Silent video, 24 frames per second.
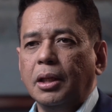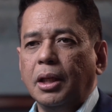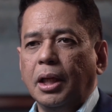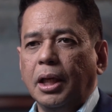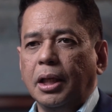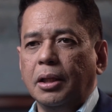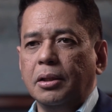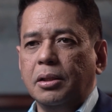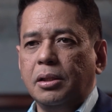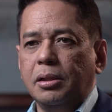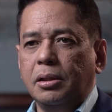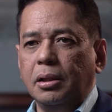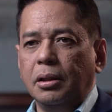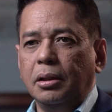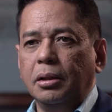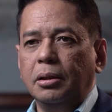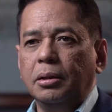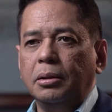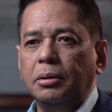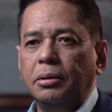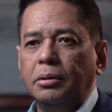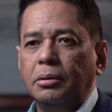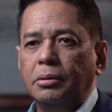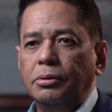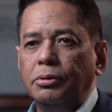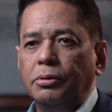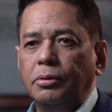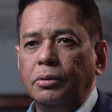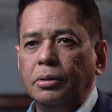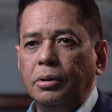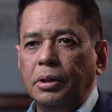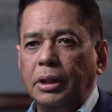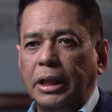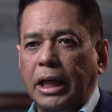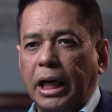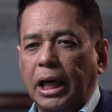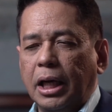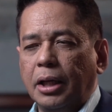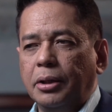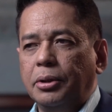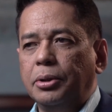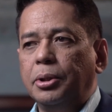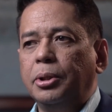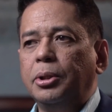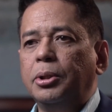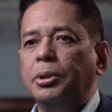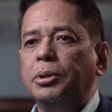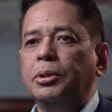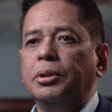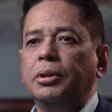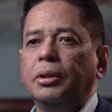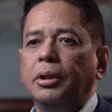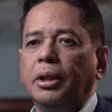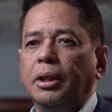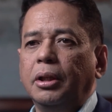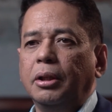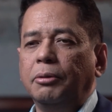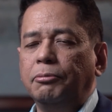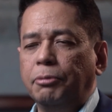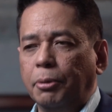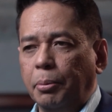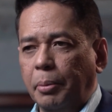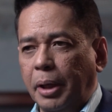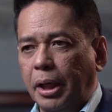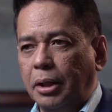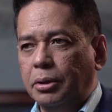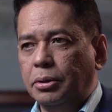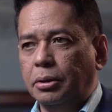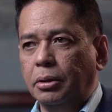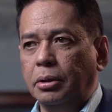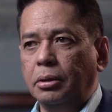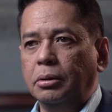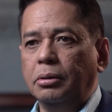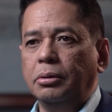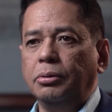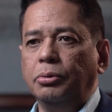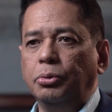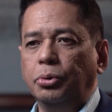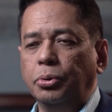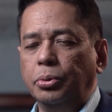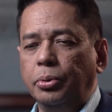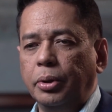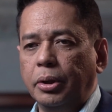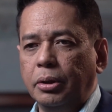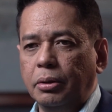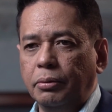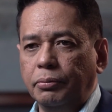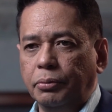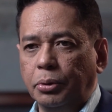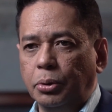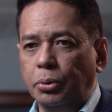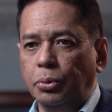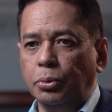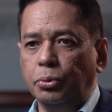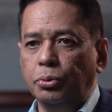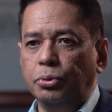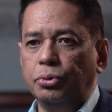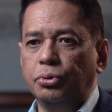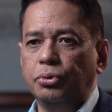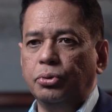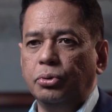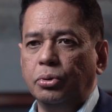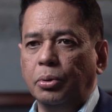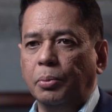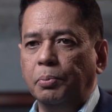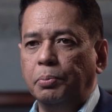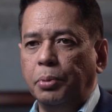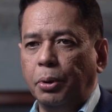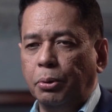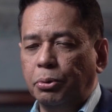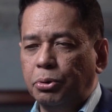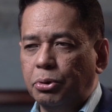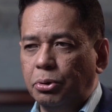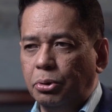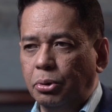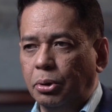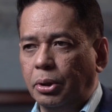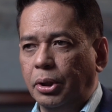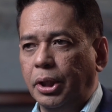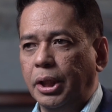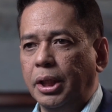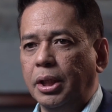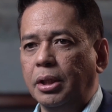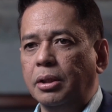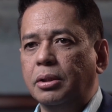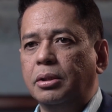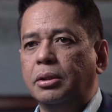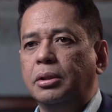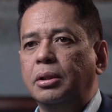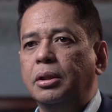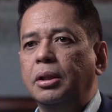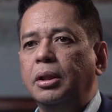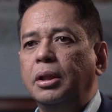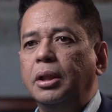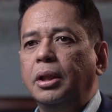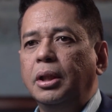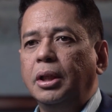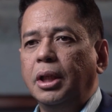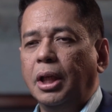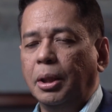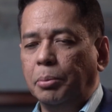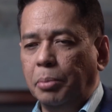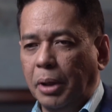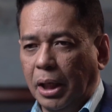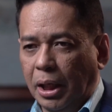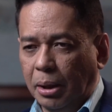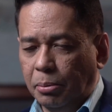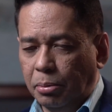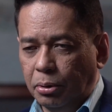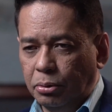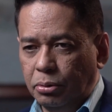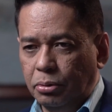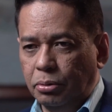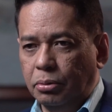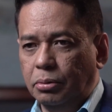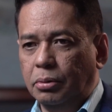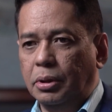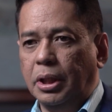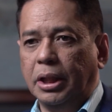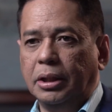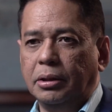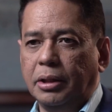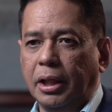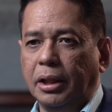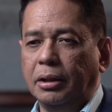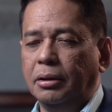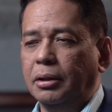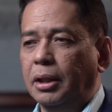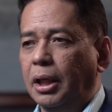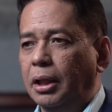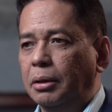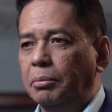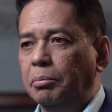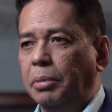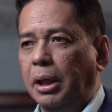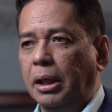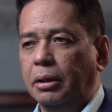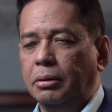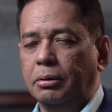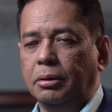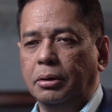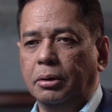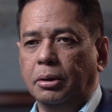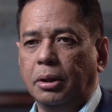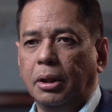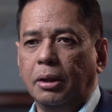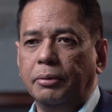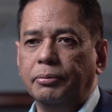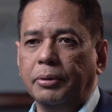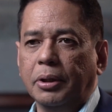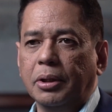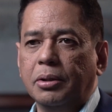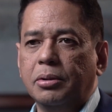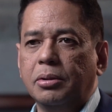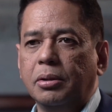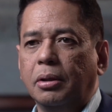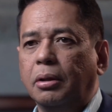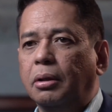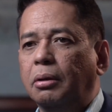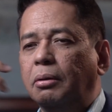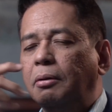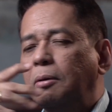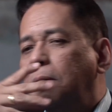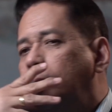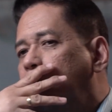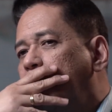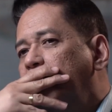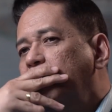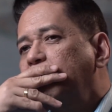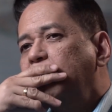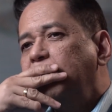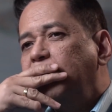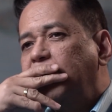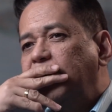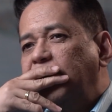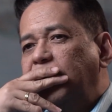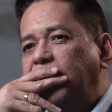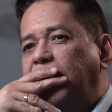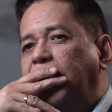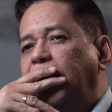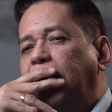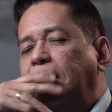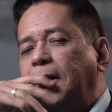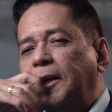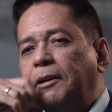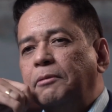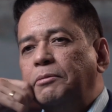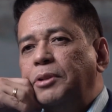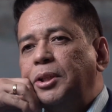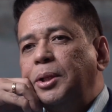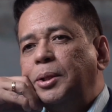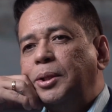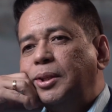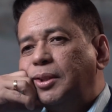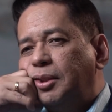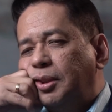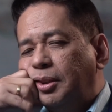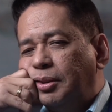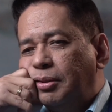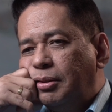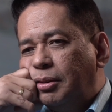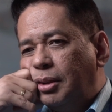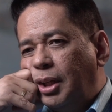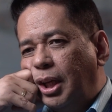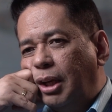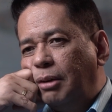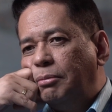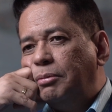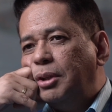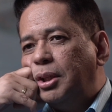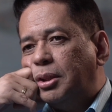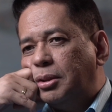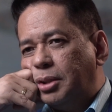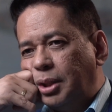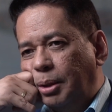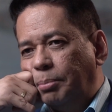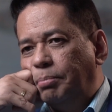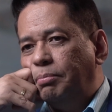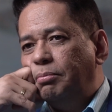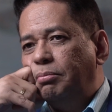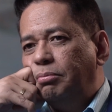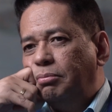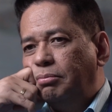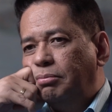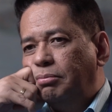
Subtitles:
and still gather information, do interviews, compose stories, and be able to dictate that back to the office. So, yeah, every trip